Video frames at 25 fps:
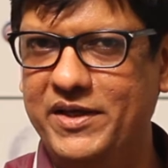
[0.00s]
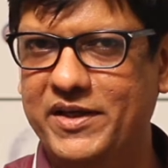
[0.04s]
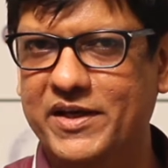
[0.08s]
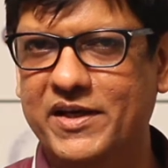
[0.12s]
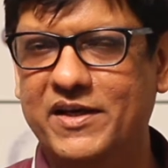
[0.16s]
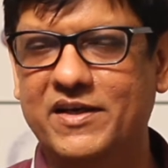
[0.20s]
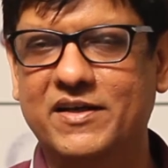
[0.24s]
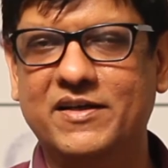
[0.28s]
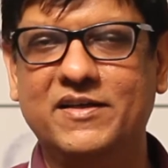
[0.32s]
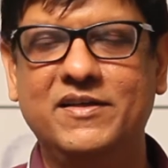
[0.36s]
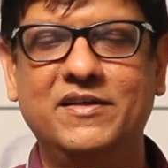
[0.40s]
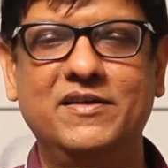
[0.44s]
being
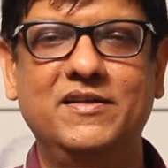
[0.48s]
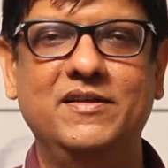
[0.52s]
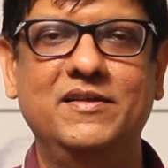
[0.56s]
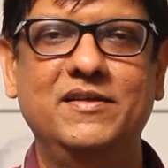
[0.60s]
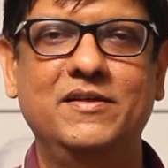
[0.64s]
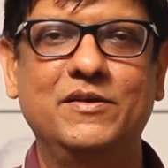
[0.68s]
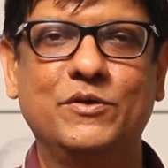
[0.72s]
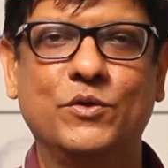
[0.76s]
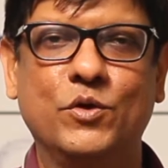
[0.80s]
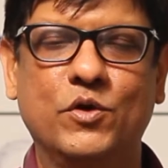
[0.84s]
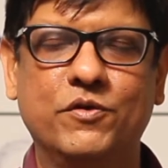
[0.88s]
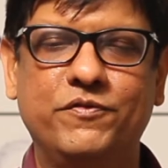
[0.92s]

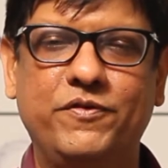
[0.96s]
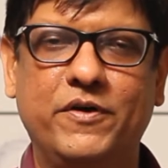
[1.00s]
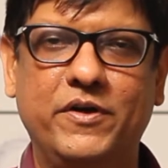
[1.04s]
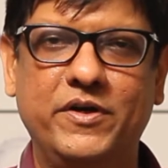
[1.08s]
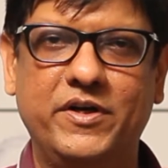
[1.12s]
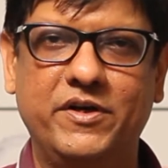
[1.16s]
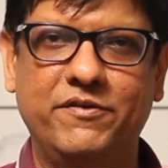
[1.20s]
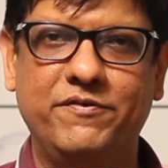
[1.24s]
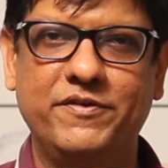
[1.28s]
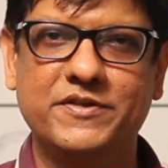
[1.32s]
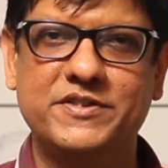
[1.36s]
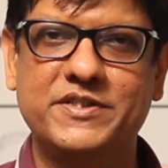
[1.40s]
a
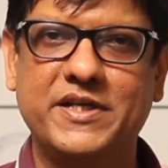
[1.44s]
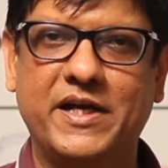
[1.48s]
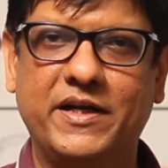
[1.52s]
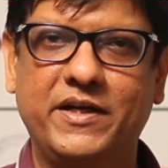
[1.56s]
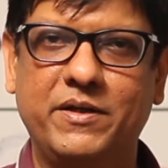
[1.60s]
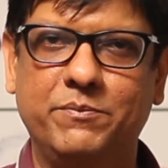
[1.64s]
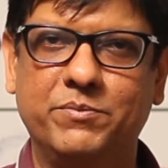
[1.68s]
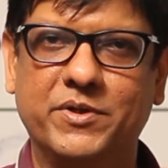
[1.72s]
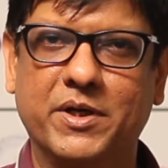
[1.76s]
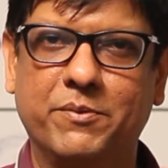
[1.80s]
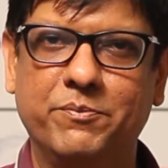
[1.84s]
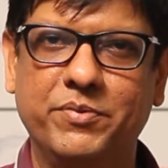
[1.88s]
co-founder of a
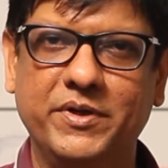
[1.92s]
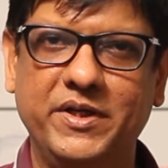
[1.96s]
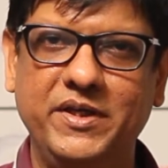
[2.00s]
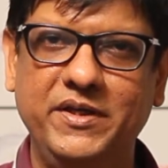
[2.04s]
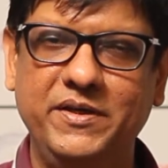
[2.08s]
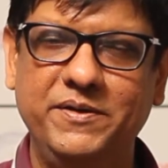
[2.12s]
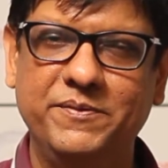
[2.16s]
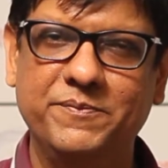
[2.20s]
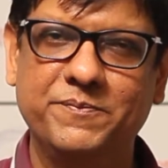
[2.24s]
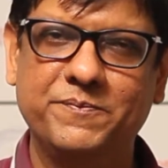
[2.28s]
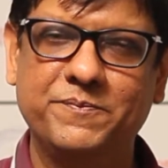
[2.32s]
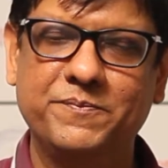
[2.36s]
startup
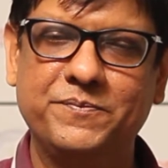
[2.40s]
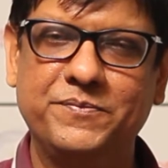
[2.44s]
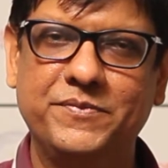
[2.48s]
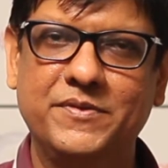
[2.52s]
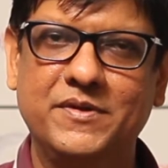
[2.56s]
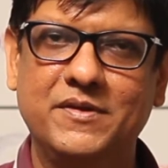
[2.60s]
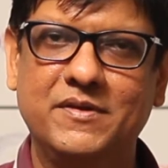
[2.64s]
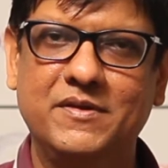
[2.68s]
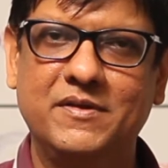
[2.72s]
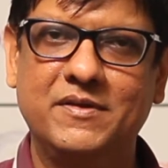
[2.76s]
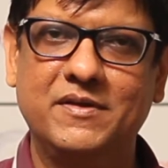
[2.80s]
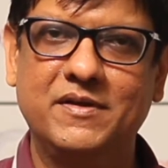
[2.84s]
company.
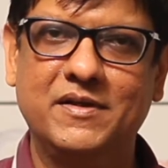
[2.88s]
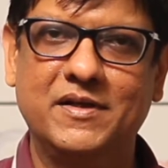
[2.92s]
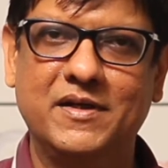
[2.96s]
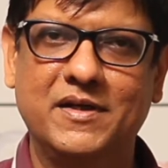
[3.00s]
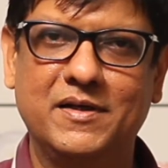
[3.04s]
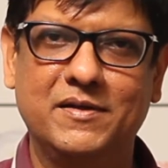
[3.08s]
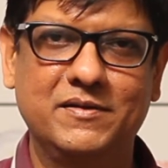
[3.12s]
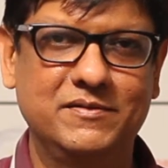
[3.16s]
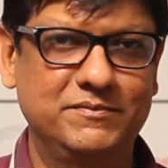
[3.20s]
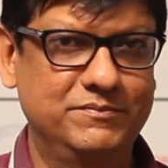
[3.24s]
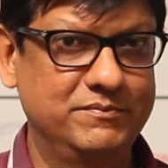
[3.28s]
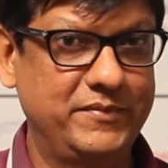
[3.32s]

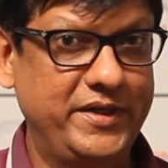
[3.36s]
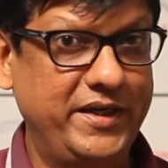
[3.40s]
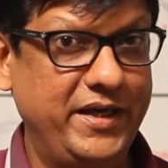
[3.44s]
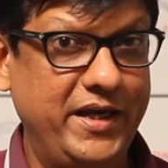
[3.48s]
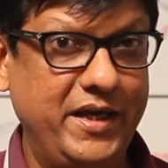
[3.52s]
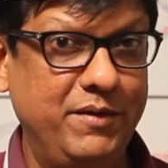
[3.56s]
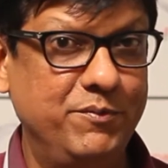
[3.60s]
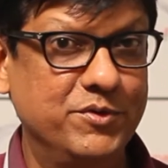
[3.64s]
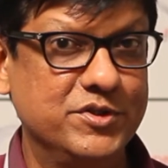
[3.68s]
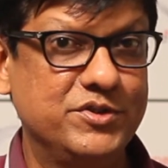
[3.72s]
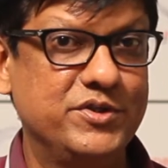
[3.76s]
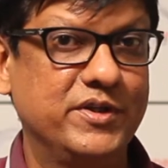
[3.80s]
Uh, my
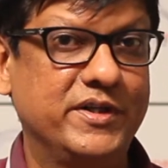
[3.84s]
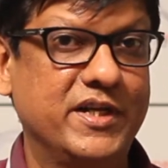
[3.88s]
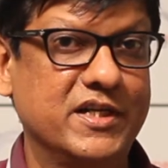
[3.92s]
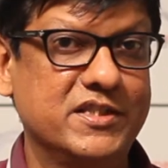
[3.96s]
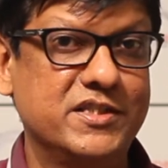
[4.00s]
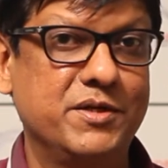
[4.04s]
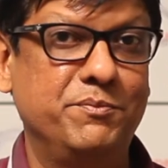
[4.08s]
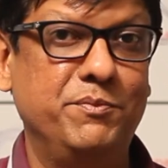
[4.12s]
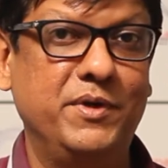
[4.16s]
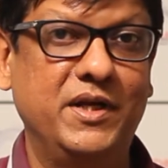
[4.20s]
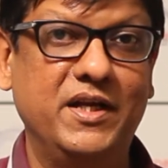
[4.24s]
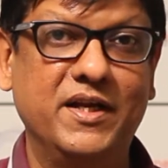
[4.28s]
aim is to
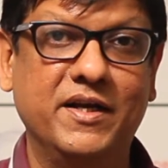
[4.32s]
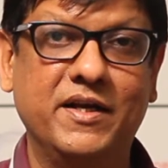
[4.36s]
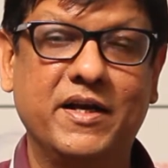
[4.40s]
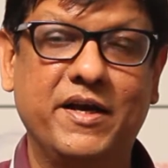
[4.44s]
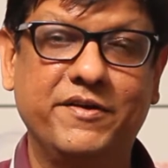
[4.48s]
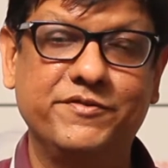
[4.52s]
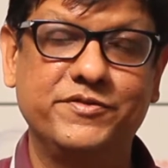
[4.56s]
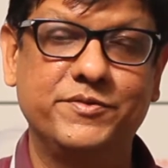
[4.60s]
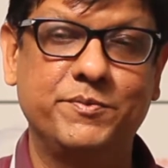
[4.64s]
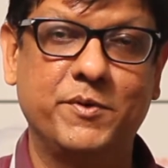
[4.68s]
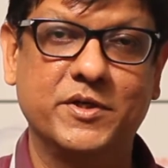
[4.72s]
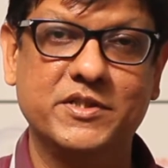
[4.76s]
touch a million
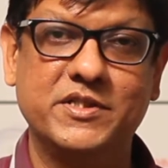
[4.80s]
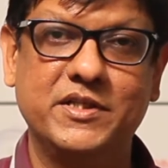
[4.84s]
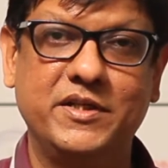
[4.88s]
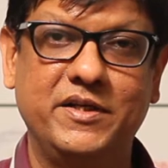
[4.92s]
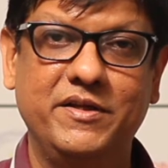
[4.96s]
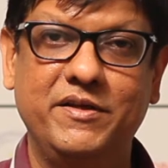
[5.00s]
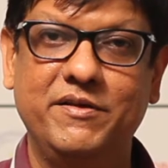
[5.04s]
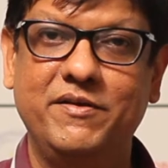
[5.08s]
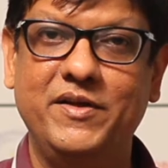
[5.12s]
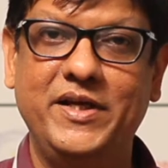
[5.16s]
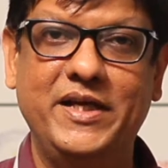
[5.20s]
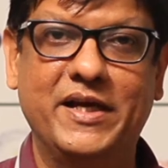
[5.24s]
lives
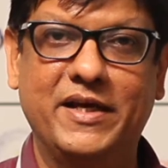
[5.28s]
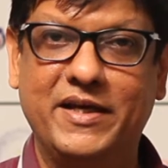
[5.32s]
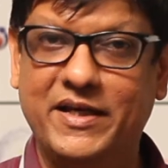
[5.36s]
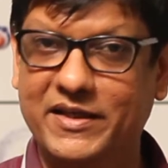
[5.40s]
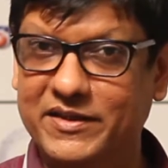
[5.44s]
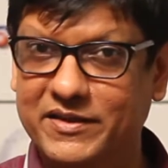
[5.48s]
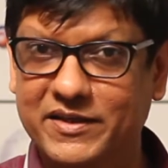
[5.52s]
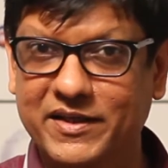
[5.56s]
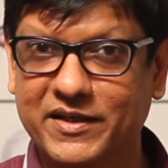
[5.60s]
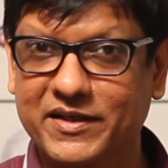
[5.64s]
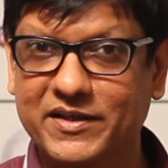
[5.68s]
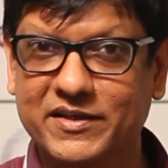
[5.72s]
positively, and
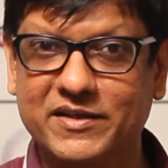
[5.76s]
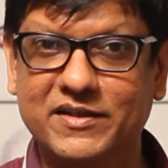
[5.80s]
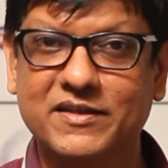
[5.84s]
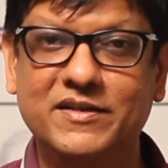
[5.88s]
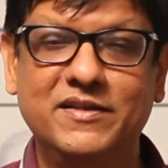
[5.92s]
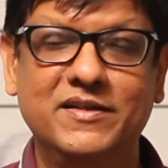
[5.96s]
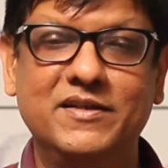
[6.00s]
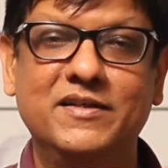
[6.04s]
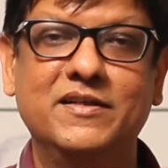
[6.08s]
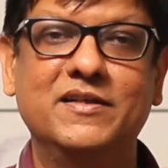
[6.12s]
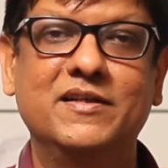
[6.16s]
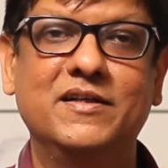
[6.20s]
I think
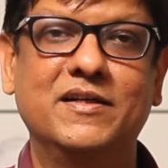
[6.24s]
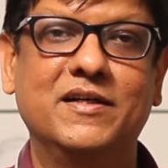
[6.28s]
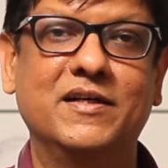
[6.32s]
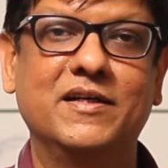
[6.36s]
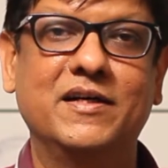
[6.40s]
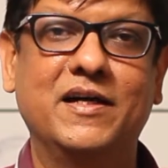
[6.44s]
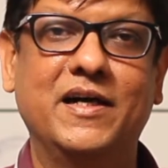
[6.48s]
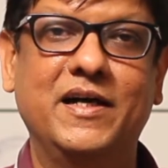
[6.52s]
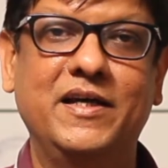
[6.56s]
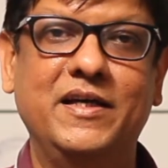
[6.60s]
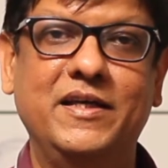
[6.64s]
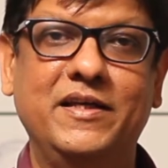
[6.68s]

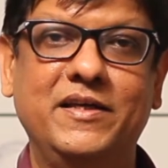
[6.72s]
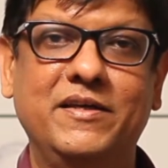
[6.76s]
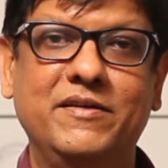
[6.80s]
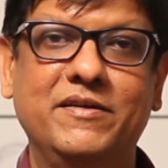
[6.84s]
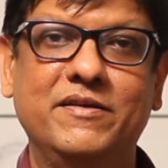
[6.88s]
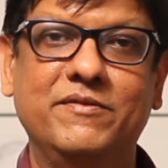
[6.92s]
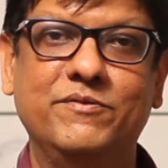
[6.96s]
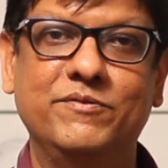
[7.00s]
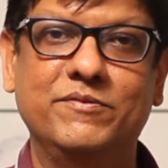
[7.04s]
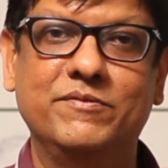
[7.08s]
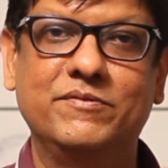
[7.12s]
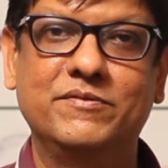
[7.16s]
uh,
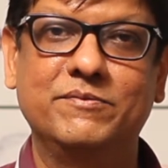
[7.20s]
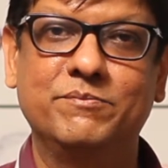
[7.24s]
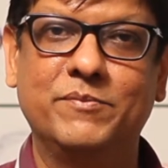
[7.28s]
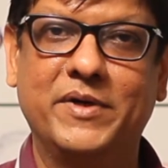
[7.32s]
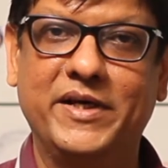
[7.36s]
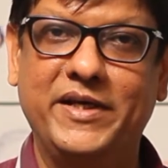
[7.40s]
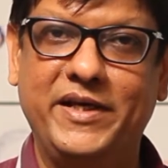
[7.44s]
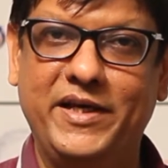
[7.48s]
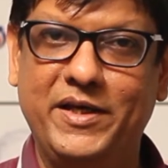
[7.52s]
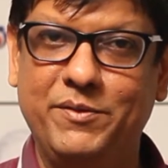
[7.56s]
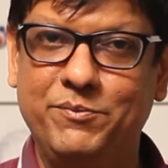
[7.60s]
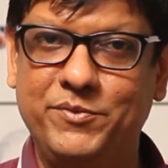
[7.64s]
I,
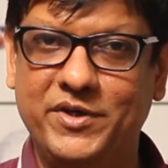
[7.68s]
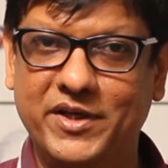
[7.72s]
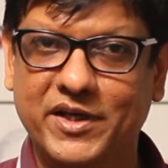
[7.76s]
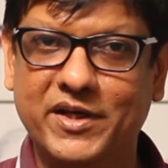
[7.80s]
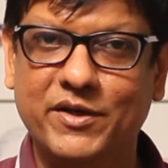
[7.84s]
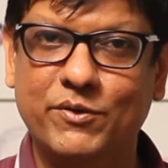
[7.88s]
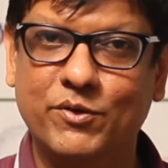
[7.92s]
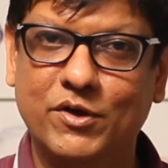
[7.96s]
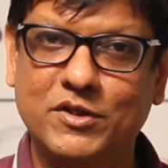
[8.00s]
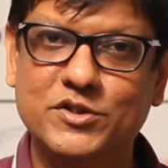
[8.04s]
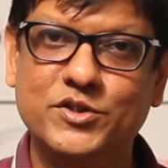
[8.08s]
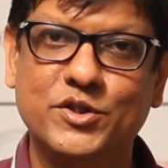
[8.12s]
my aim
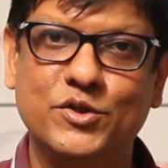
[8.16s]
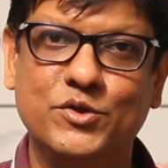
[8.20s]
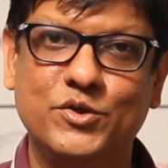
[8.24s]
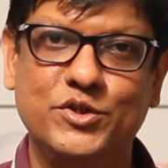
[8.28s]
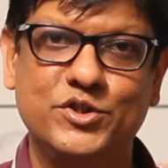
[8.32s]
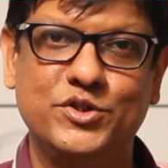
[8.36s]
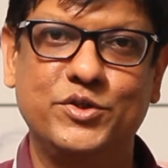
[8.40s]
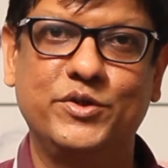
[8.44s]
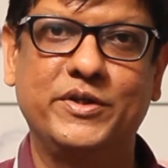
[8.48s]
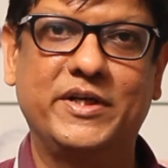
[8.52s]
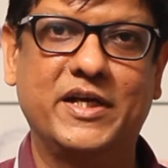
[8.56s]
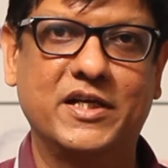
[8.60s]
here also
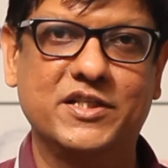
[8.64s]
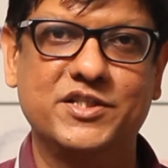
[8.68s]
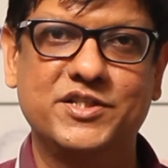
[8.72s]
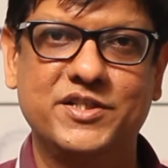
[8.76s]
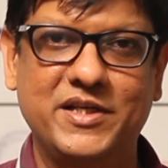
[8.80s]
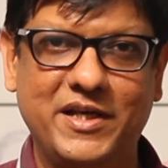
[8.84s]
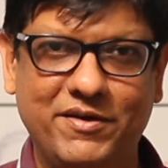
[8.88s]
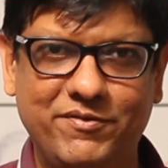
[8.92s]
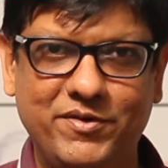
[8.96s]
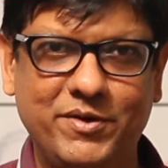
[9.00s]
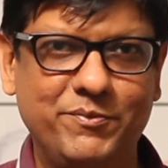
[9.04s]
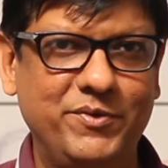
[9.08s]
is to
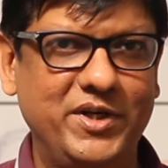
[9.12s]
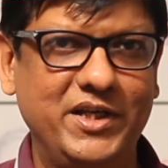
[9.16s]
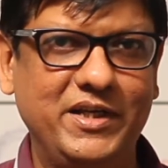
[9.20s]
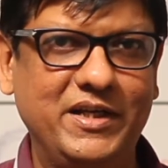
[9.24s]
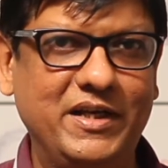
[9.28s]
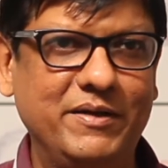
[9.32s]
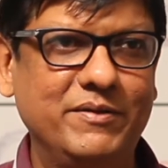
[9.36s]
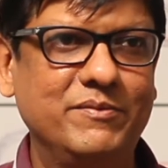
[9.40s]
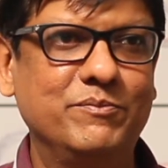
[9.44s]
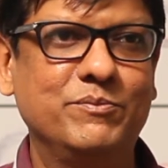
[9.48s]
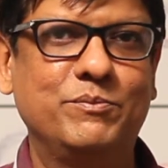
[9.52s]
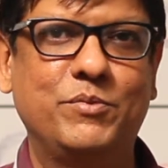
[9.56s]
touch
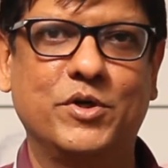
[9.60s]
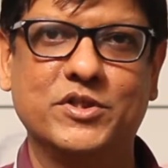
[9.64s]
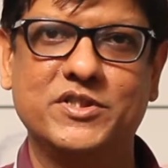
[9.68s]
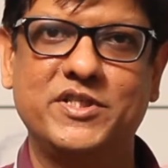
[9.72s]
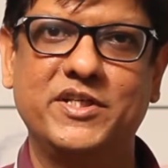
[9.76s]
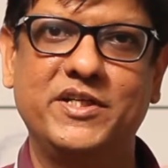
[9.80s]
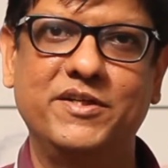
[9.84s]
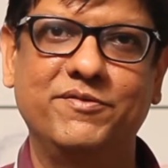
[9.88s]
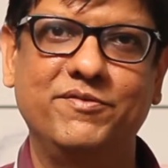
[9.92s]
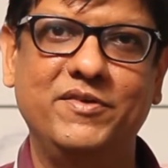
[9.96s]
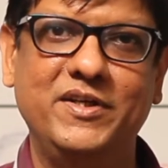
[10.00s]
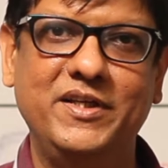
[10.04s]
everybody
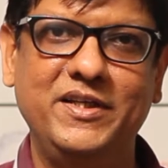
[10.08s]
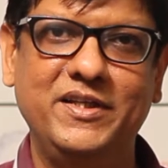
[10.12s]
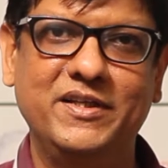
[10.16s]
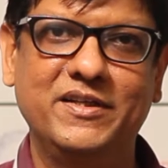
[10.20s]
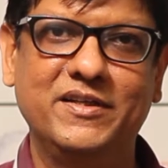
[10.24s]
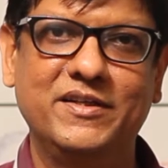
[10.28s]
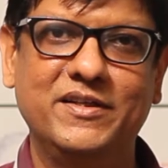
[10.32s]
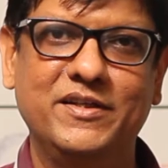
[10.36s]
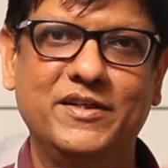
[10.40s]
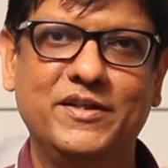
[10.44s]
positively